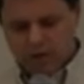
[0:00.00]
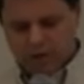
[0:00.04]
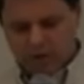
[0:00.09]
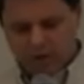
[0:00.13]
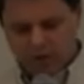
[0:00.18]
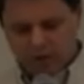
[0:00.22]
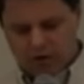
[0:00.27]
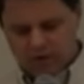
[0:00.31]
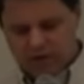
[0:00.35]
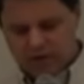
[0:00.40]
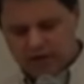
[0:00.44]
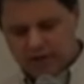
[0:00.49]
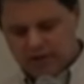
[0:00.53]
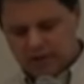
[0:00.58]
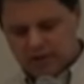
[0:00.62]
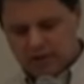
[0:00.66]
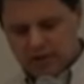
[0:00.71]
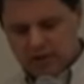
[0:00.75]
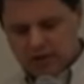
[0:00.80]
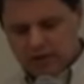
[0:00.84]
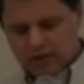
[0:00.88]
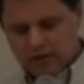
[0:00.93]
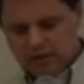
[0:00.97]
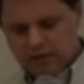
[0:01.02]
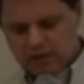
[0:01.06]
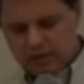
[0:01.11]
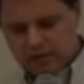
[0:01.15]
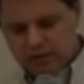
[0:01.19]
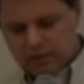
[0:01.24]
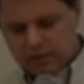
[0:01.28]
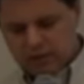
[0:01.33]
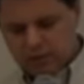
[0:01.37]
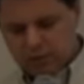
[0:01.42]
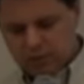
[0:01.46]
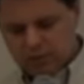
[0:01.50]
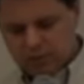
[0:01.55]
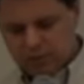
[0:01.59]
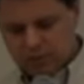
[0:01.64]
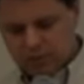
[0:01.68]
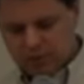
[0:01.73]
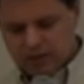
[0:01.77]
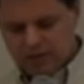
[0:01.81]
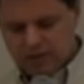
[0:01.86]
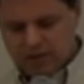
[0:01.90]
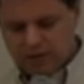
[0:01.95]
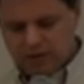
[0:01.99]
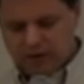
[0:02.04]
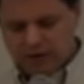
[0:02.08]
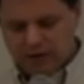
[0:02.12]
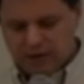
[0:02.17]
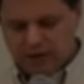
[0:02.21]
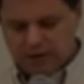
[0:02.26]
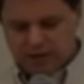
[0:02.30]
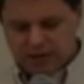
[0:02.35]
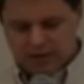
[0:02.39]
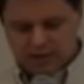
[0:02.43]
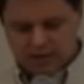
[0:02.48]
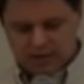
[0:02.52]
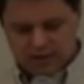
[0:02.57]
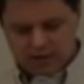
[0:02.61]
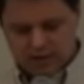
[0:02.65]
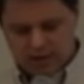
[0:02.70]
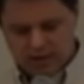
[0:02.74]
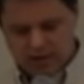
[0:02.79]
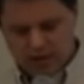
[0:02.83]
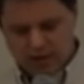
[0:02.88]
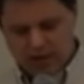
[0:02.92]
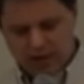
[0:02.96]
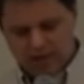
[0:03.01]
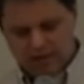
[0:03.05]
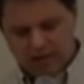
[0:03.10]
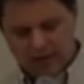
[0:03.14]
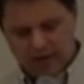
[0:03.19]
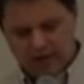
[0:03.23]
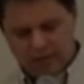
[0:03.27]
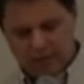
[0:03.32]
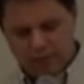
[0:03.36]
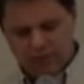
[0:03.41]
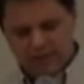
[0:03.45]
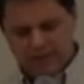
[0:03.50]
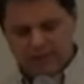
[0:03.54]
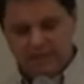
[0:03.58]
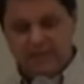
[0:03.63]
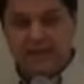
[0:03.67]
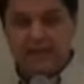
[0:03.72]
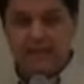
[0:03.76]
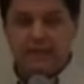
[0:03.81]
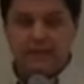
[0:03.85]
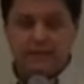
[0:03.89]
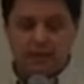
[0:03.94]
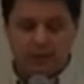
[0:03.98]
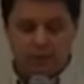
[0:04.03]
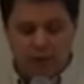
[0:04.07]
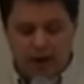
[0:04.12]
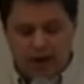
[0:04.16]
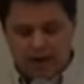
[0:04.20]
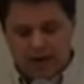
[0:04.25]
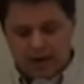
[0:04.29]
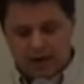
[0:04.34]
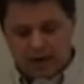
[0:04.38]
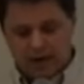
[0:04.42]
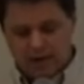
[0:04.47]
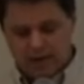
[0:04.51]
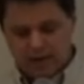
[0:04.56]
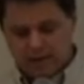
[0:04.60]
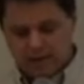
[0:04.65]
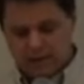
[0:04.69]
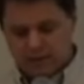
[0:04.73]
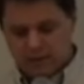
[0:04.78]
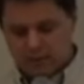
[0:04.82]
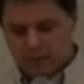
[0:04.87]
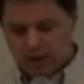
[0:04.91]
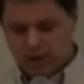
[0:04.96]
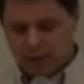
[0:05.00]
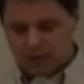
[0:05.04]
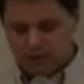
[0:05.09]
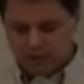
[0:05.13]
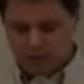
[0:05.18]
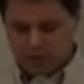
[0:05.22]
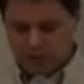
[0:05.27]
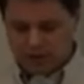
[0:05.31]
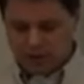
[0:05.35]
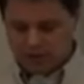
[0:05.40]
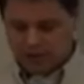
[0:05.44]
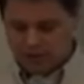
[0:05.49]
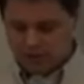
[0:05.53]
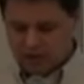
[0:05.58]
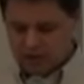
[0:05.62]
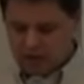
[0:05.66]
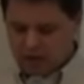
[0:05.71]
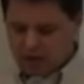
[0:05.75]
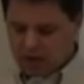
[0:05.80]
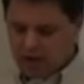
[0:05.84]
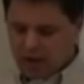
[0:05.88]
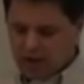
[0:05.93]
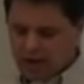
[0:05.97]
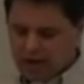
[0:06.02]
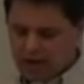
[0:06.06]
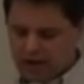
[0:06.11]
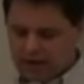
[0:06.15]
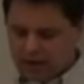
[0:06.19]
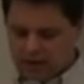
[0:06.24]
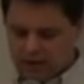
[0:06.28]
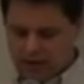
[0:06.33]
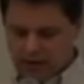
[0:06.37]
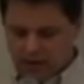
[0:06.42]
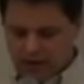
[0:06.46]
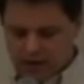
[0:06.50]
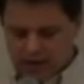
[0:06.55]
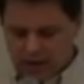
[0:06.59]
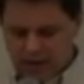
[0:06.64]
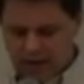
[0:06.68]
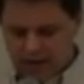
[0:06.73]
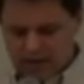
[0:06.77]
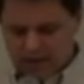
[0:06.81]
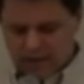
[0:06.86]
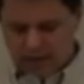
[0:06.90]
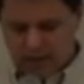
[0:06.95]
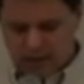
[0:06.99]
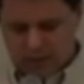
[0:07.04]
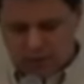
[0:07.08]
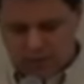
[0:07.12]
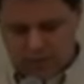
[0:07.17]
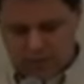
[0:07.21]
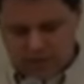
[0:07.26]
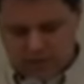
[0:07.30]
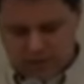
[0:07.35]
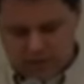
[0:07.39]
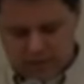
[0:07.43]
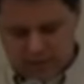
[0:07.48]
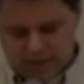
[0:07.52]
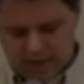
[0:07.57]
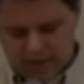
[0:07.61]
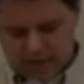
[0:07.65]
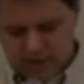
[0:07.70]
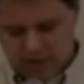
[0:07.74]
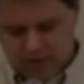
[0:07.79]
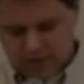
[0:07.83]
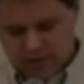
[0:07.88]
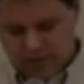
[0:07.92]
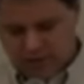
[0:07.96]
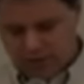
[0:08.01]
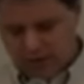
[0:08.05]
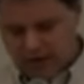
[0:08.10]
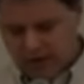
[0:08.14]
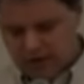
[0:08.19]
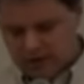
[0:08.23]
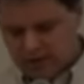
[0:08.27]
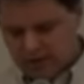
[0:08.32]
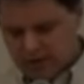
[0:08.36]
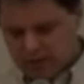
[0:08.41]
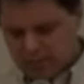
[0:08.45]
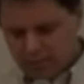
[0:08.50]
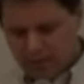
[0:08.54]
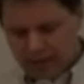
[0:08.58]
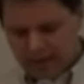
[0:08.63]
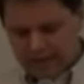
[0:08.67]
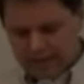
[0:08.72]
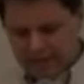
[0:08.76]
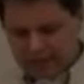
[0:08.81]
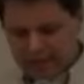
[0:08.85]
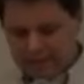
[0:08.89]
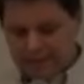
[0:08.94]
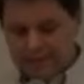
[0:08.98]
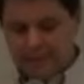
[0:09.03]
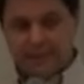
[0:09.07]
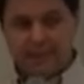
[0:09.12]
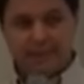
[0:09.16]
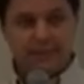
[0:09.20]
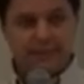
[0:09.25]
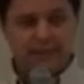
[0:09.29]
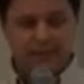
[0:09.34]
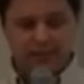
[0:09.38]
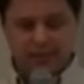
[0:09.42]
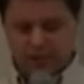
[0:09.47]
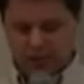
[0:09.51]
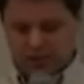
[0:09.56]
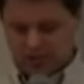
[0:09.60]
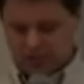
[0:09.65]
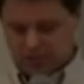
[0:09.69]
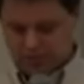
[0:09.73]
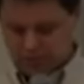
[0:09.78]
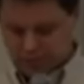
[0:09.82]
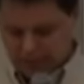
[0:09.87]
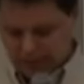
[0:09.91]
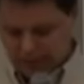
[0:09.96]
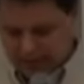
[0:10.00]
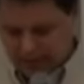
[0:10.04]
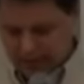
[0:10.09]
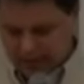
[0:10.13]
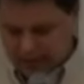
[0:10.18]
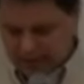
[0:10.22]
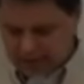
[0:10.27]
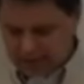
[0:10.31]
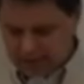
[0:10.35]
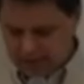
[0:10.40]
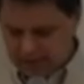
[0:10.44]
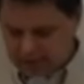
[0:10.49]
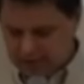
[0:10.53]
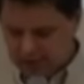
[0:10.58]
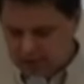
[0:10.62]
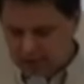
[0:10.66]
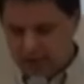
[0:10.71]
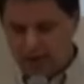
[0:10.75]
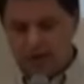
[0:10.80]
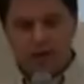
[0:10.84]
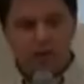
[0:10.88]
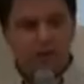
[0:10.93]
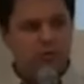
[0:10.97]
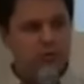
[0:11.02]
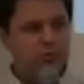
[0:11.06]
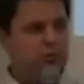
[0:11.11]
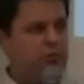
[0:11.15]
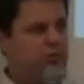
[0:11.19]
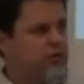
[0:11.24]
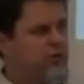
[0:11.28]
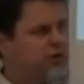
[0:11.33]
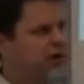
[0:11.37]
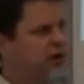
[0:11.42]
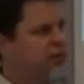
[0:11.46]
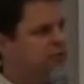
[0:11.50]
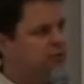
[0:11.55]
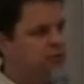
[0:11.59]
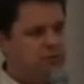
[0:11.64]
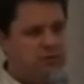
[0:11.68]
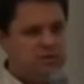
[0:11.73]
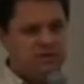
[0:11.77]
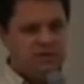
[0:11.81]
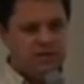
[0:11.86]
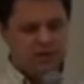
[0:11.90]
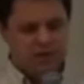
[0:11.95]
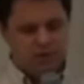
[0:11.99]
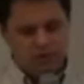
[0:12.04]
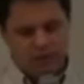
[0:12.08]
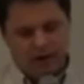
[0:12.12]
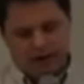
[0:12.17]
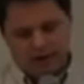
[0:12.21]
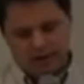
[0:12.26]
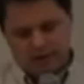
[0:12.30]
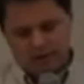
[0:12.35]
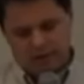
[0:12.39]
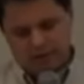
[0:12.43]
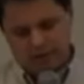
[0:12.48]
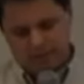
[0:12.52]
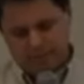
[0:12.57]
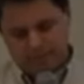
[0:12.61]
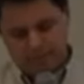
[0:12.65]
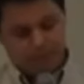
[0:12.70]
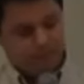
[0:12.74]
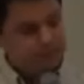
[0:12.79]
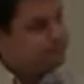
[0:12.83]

For the Cossacks, the Sich was a place to find justice and to have one's dignity recognized by one's peers. And in case anyone missed the message, the phrase Maidan se Sich, Maidan is Sich, was proclaimed from the stage regularly.